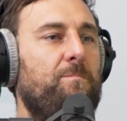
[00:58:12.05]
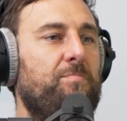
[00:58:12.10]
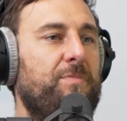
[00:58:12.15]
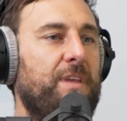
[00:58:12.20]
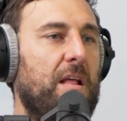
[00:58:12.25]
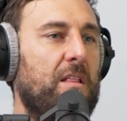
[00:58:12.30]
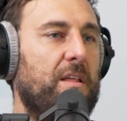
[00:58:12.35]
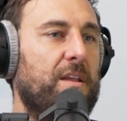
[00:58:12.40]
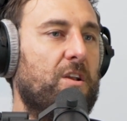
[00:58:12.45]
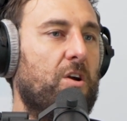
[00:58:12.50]

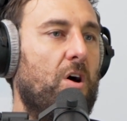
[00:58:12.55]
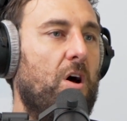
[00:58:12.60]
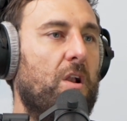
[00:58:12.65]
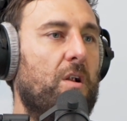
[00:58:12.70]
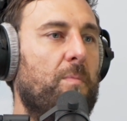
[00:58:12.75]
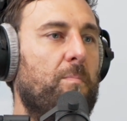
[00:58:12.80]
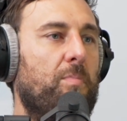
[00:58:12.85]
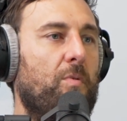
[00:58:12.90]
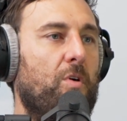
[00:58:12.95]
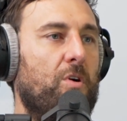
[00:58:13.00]
Daly kind
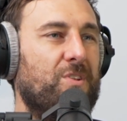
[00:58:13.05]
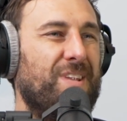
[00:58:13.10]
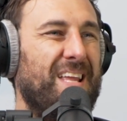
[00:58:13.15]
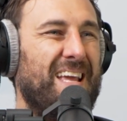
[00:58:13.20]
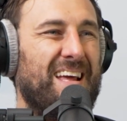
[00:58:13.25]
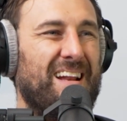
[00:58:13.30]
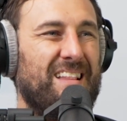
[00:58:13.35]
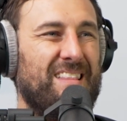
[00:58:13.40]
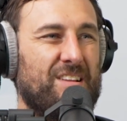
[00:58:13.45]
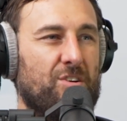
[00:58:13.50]
of broke
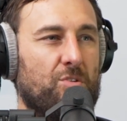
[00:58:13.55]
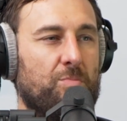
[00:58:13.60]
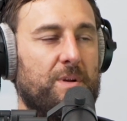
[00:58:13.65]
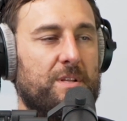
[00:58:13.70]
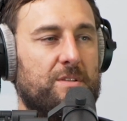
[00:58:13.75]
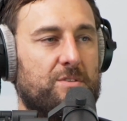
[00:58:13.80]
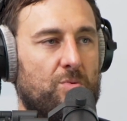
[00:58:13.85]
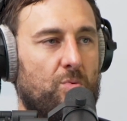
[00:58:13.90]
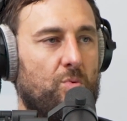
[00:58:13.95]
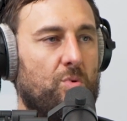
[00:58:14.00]
down a little
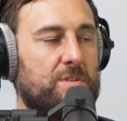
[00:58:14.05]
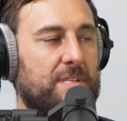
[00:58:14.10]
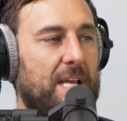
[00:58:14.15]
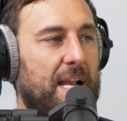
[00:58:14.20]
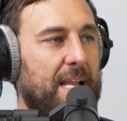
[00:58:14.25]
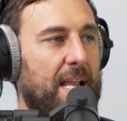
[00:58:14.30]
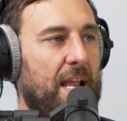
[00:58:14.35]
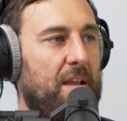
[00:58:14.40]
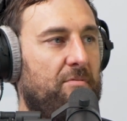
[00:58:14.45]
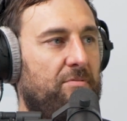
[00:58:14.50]
bit towards
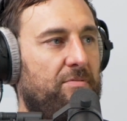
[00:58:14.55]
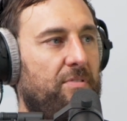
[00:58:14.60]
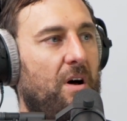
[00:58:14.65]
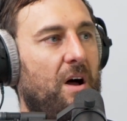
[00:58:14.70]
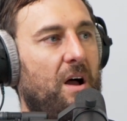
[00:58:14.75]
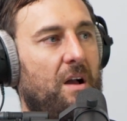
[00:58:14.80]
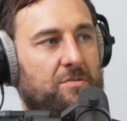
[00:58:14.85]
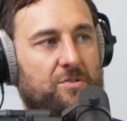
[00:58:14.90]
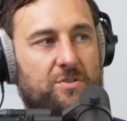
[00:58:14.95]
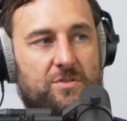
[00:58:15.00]
that Game
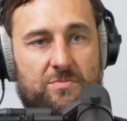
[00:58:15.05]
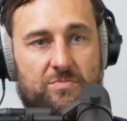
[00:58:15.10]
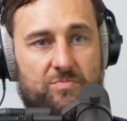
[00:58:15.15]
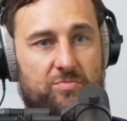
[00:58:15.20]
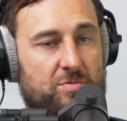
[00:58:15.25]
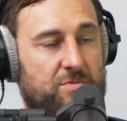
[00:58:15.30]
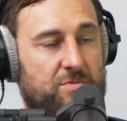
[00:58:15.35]
5, just